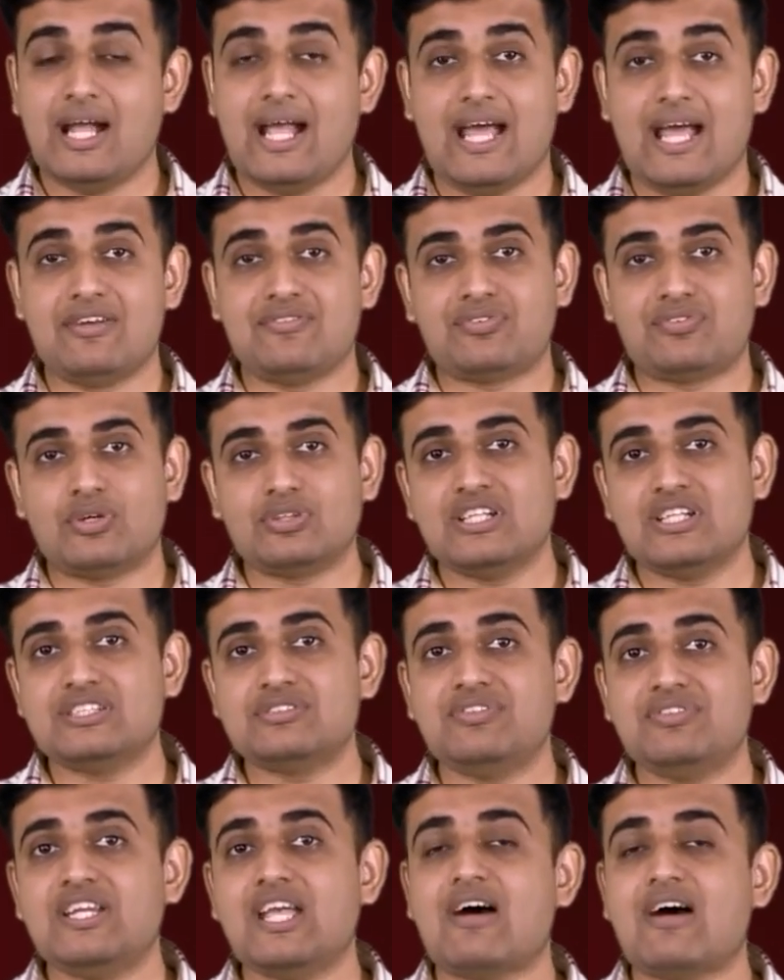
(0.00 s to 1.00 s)
And for
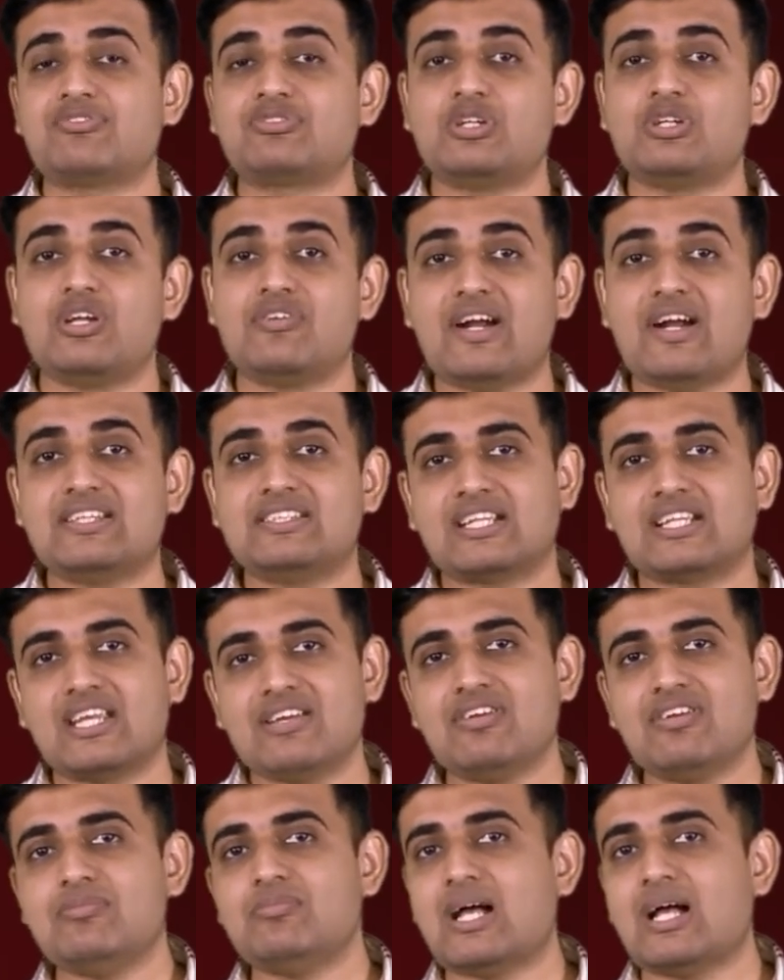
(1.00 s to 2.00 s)
this, we have to divide the
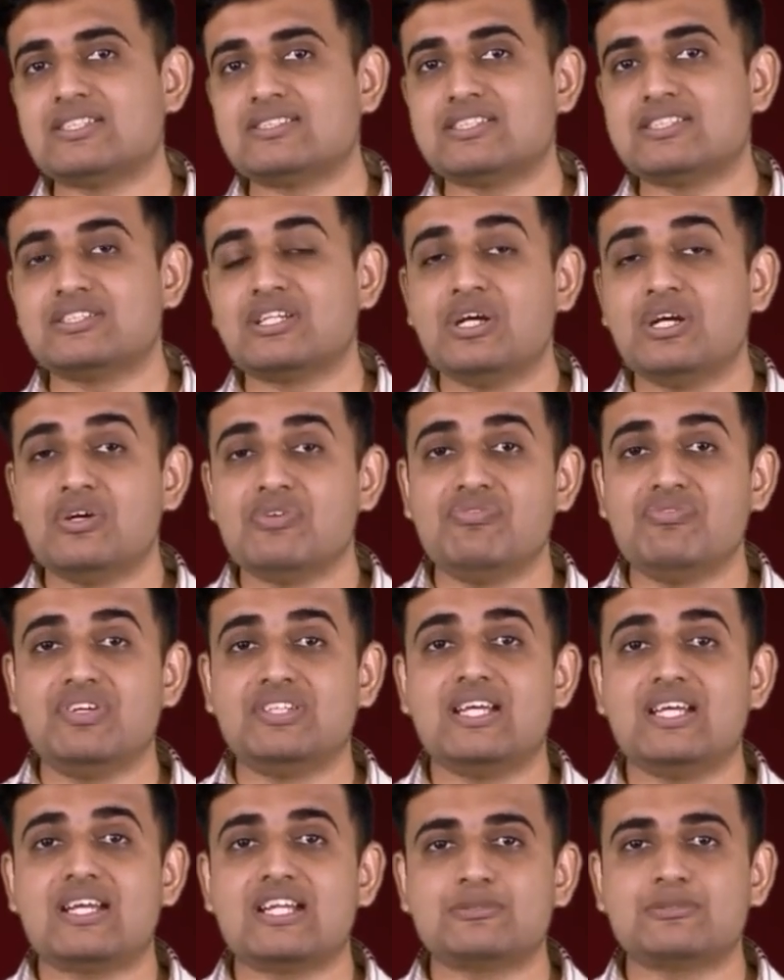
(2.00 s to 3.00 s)
given masses
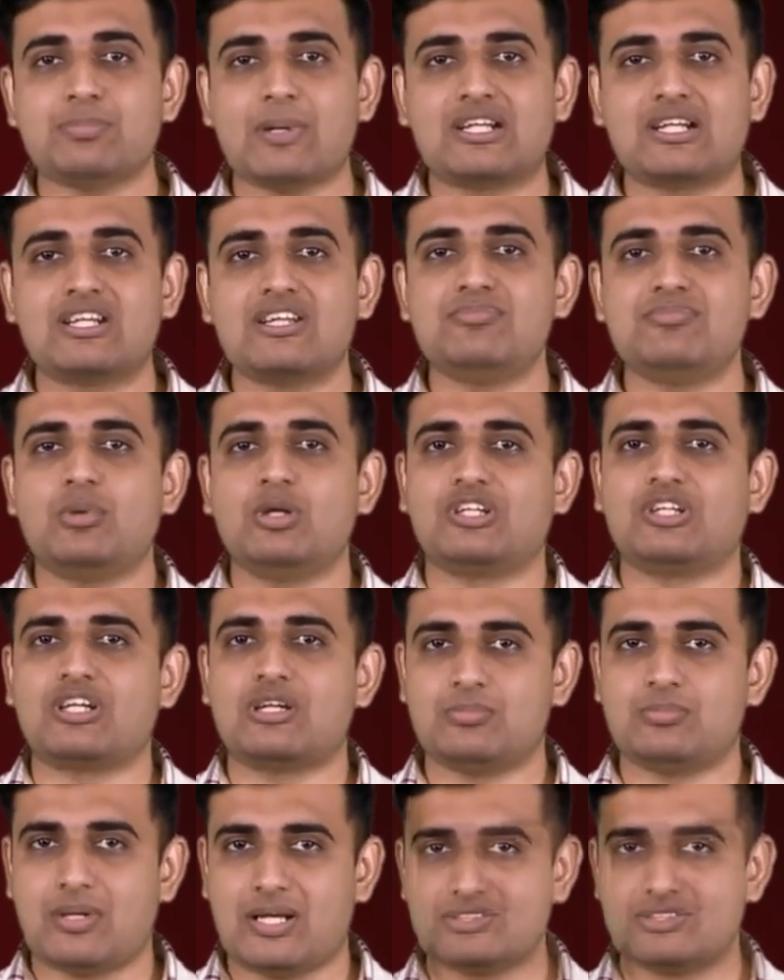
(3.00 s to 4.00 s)
with their respective
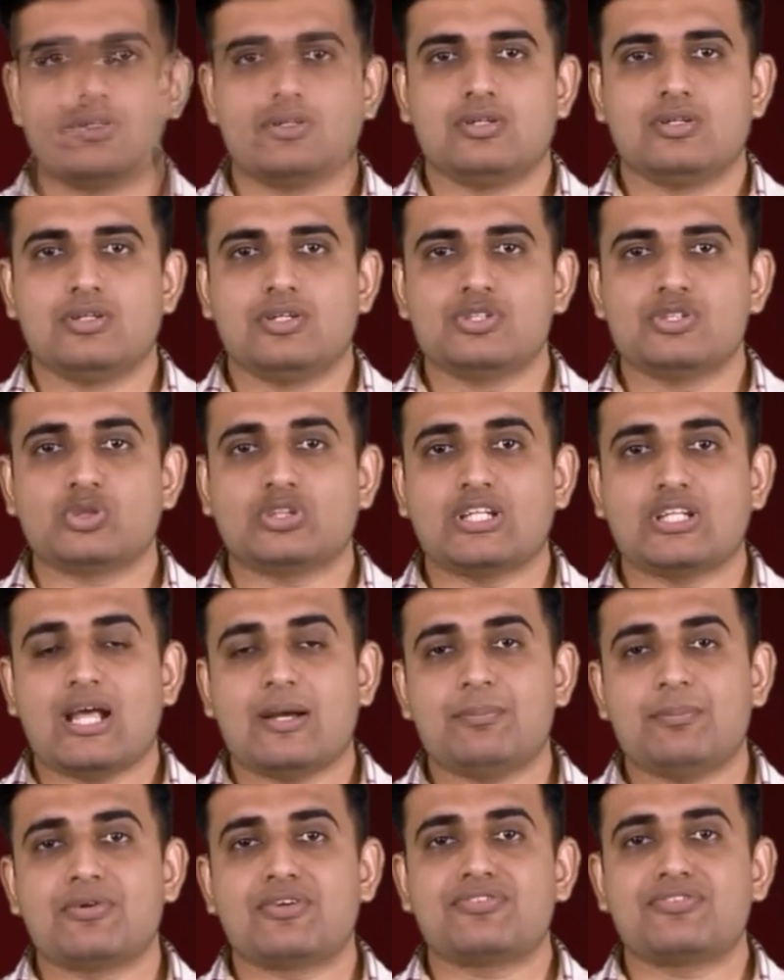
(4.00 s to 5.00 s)
molecular mass. So the
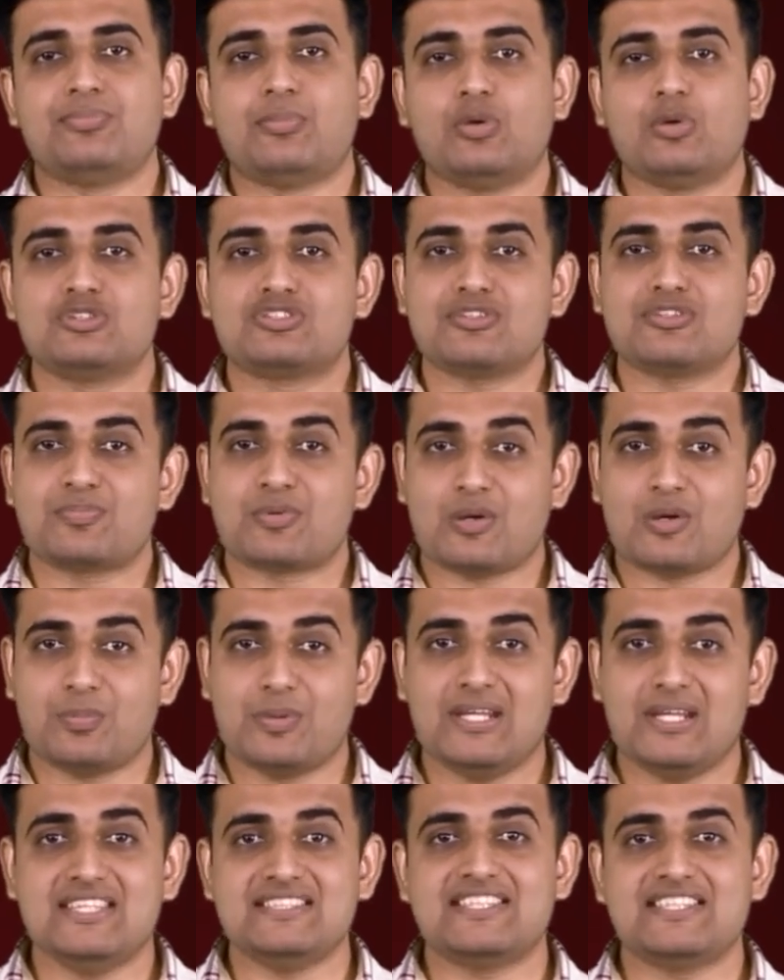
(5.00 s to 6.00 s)
number of moles of
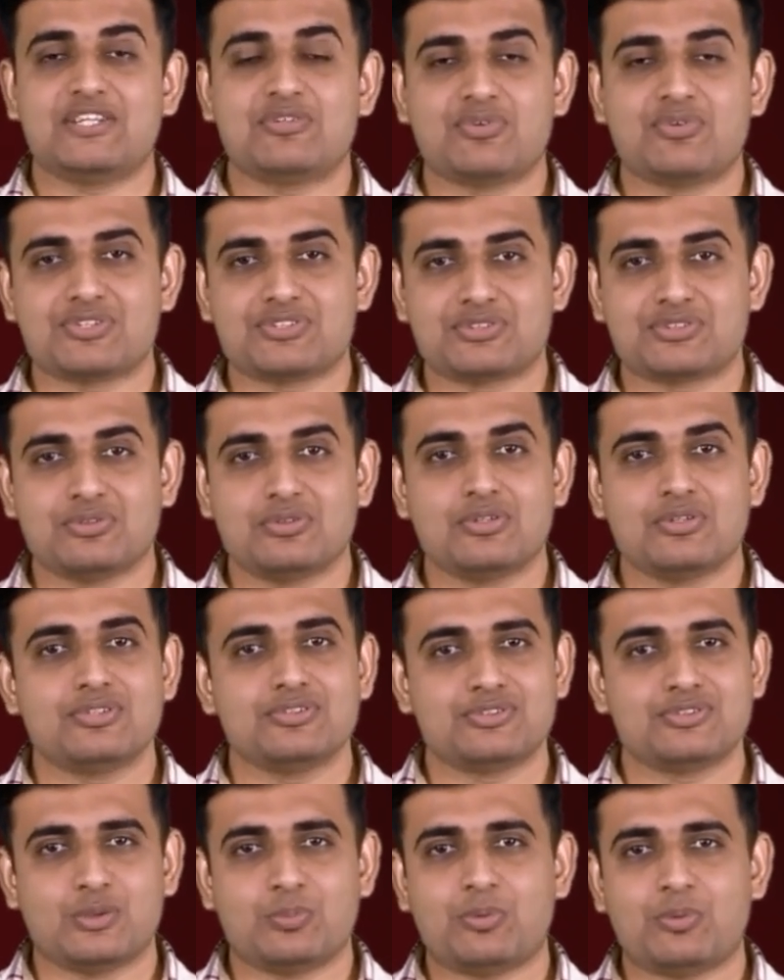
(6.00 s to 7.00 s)
propane is equals to
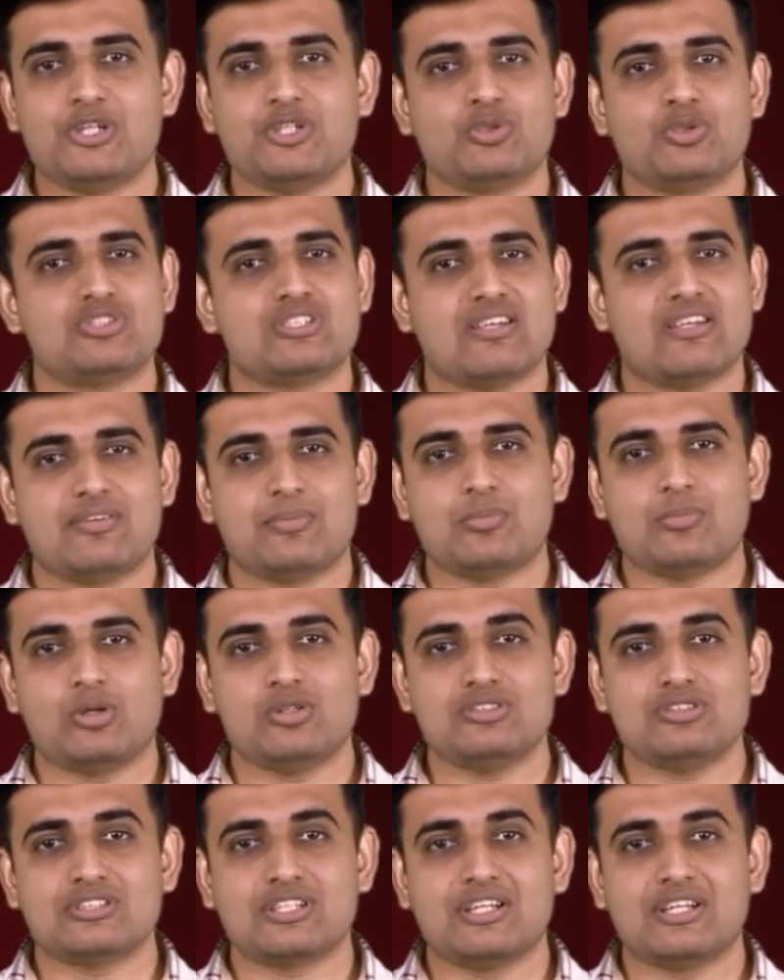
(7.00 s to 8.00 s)
2.27
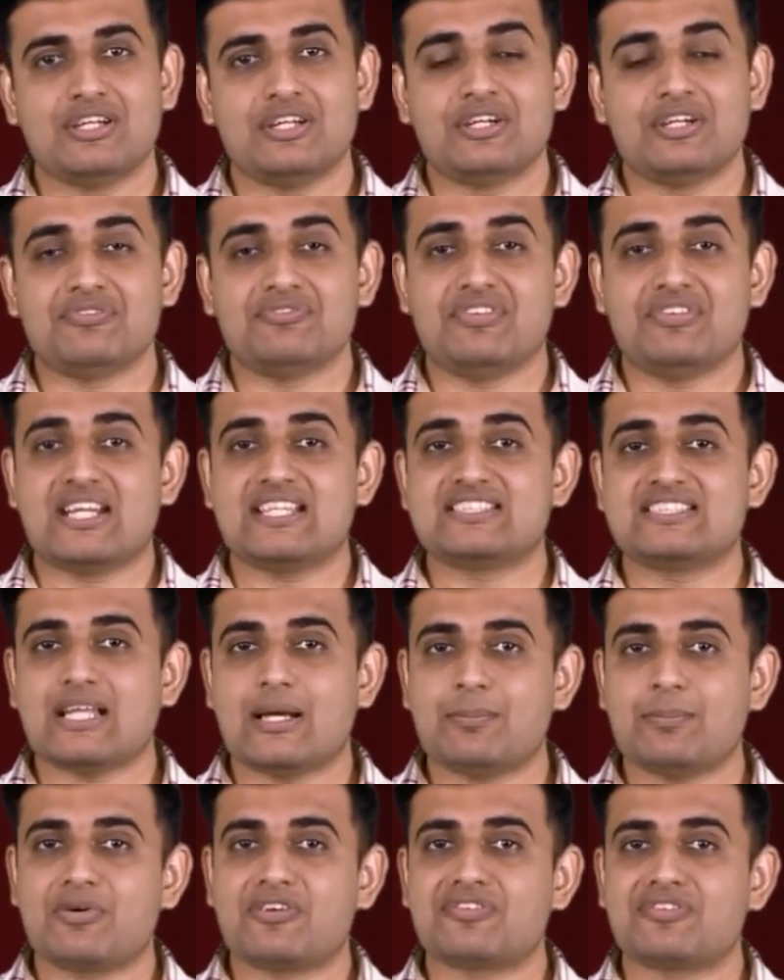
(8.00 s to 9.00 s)
moles, whereas
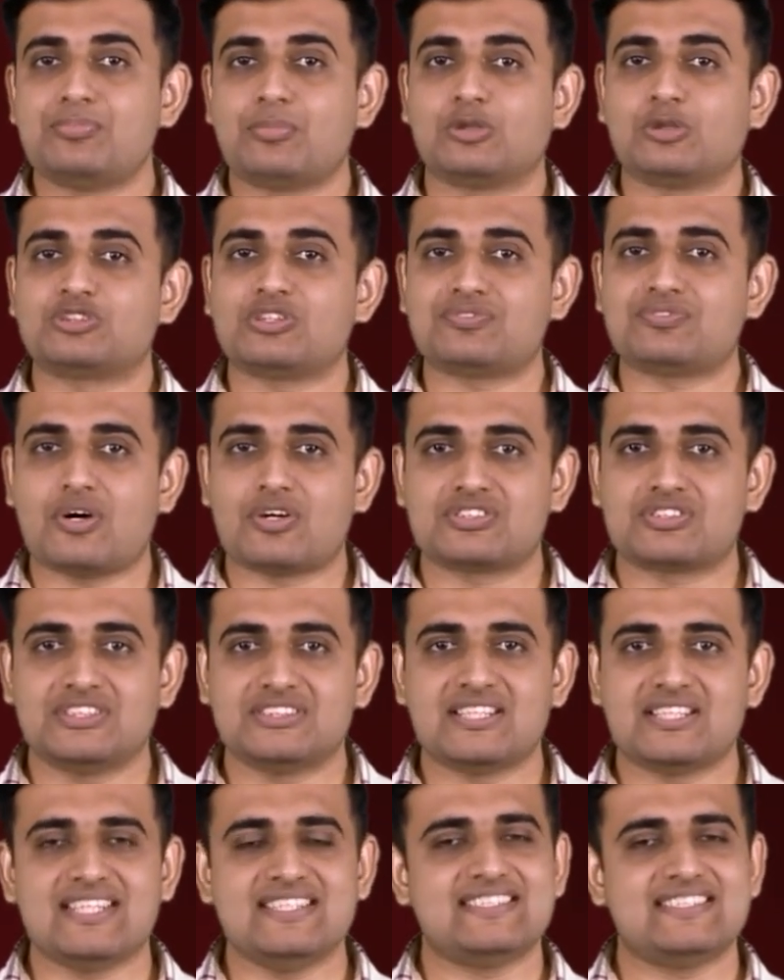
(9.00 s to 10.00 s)
number of moles of
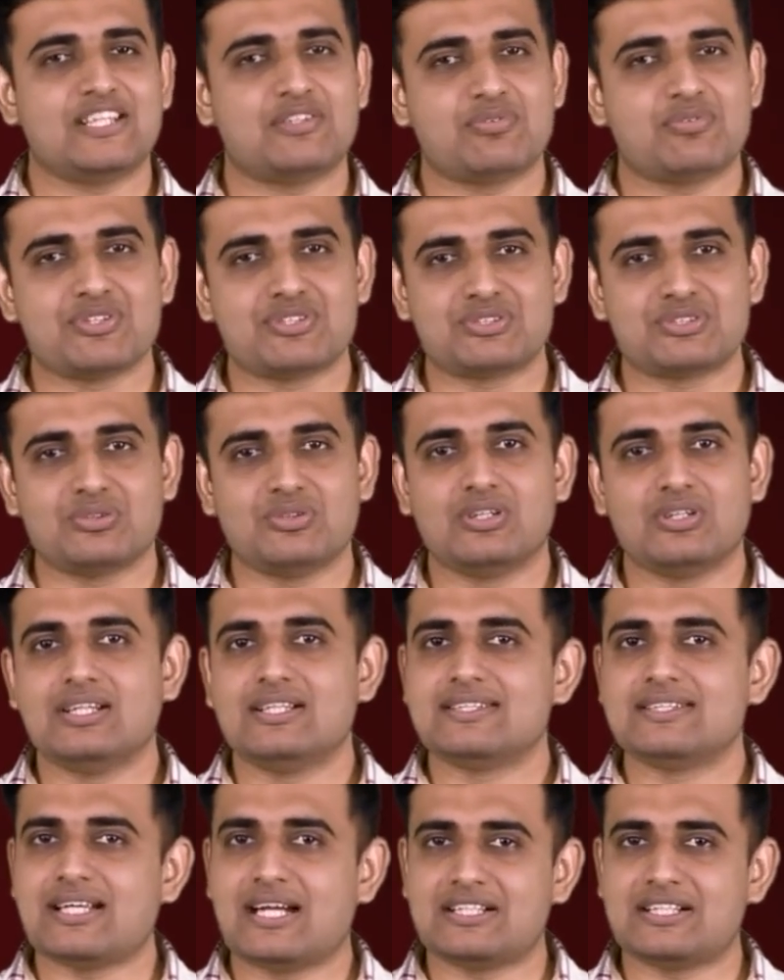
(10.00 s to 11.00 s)
oxygen is equals to
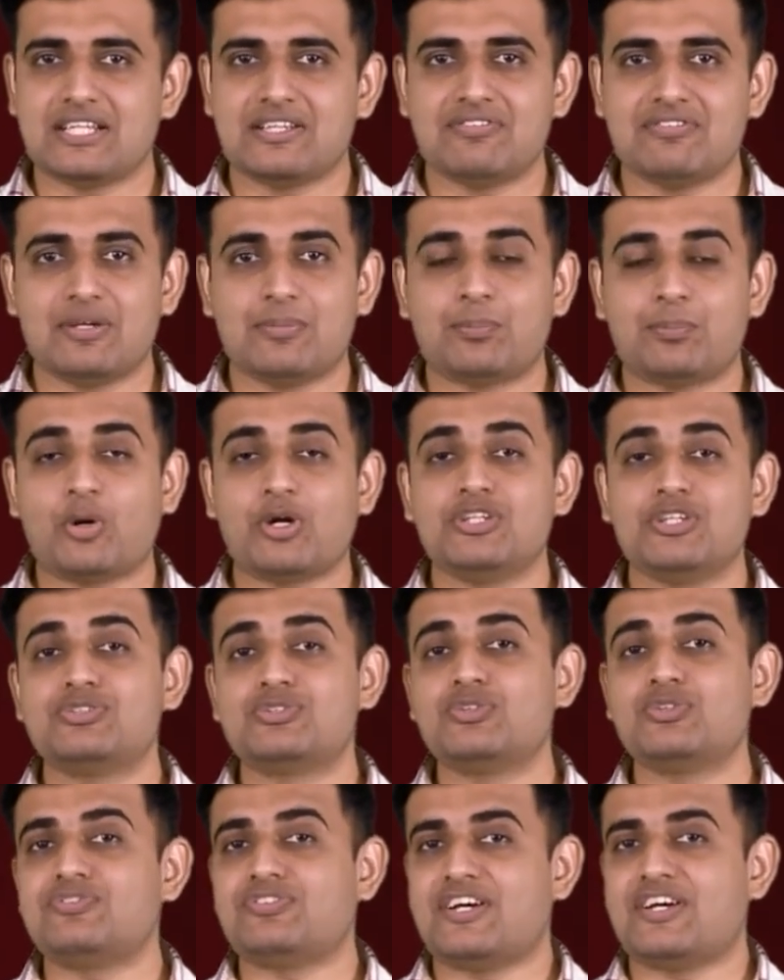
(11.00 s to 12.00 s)

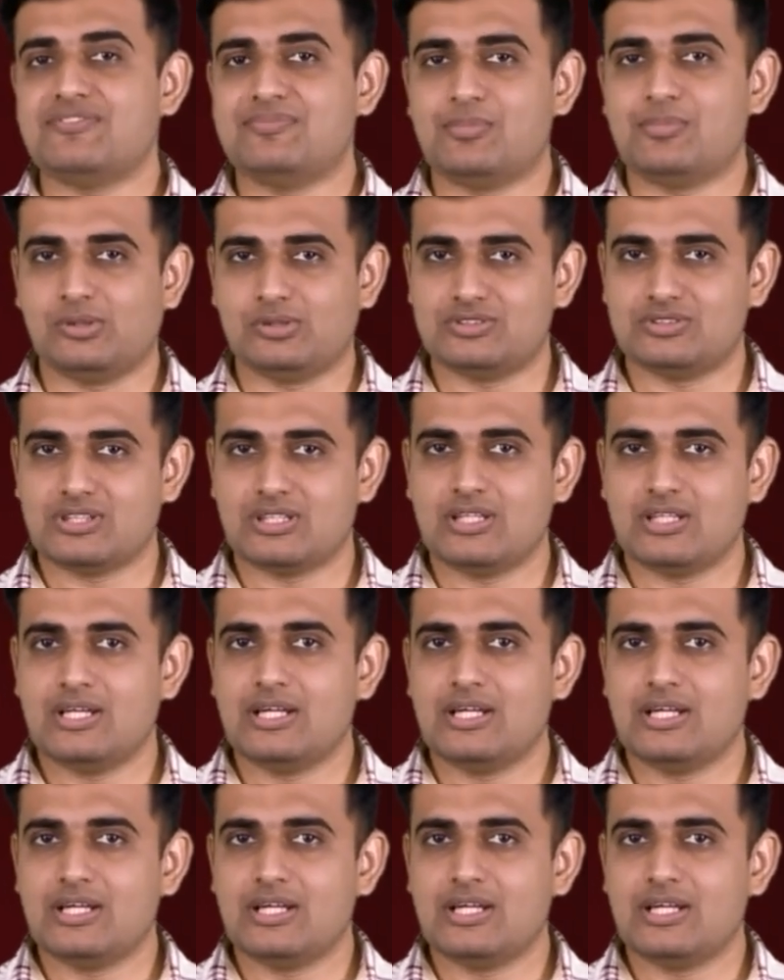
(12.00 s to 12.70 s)
31.25 moles.